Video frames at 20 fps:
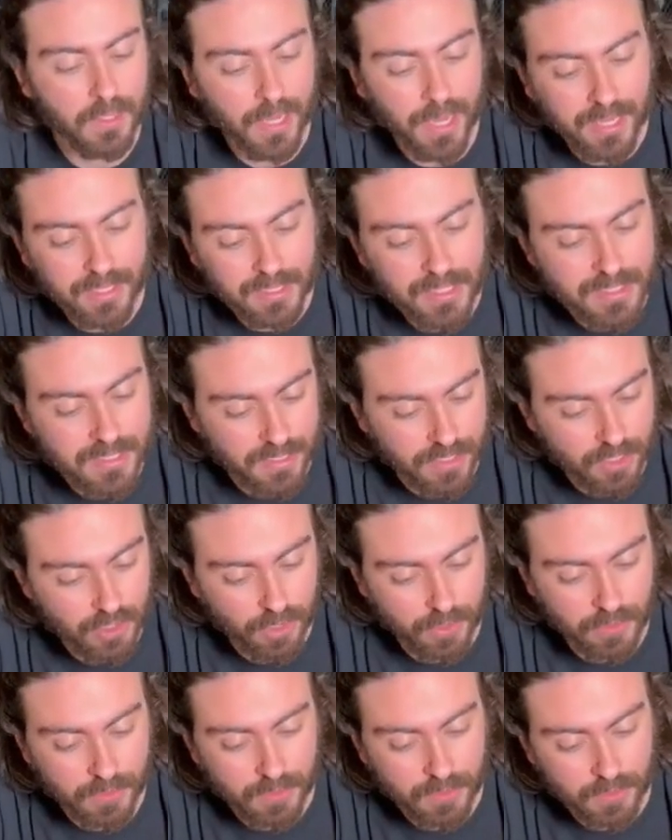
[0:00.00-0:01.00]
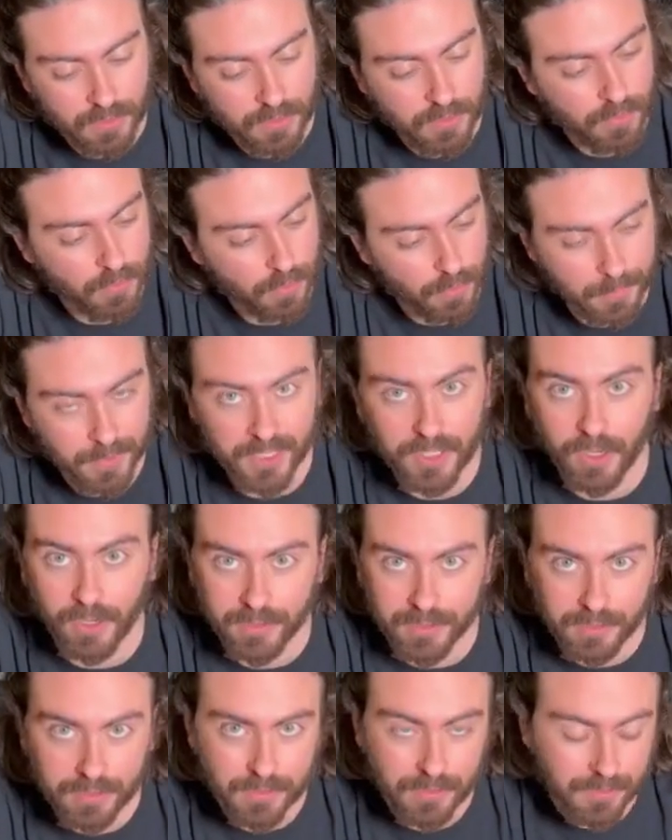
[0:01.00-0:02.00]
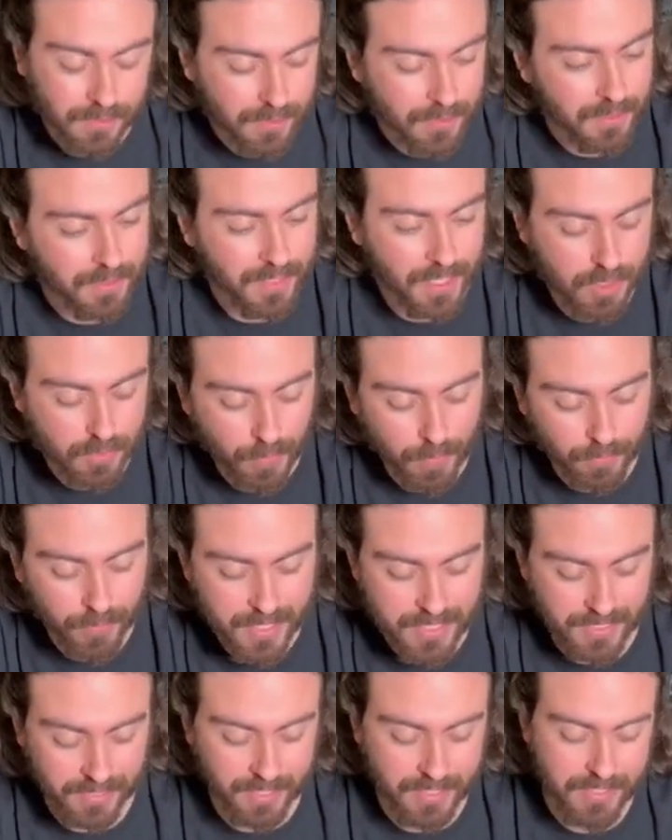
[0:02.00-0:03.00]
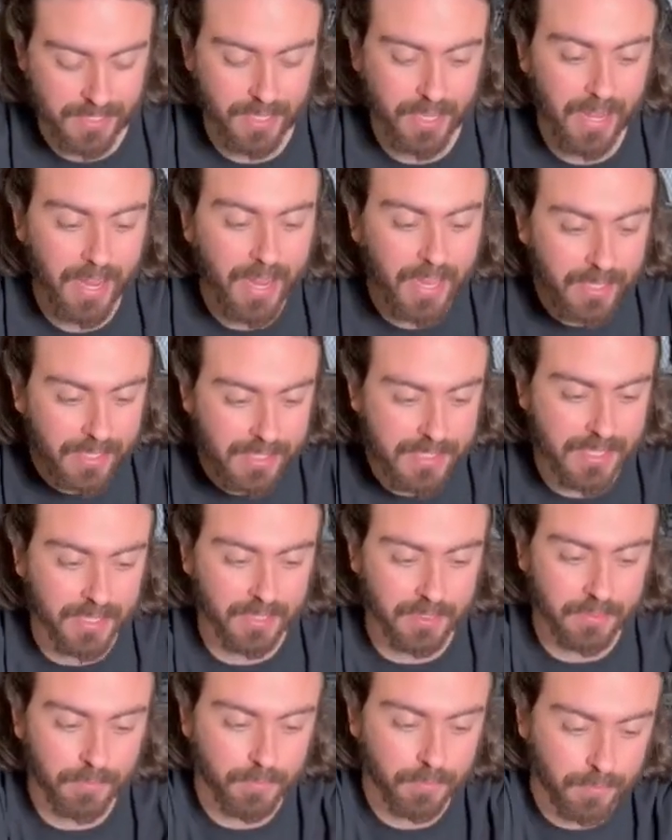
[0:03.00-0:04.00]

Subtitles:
And this nation would be gone. That's what raising is. Annexing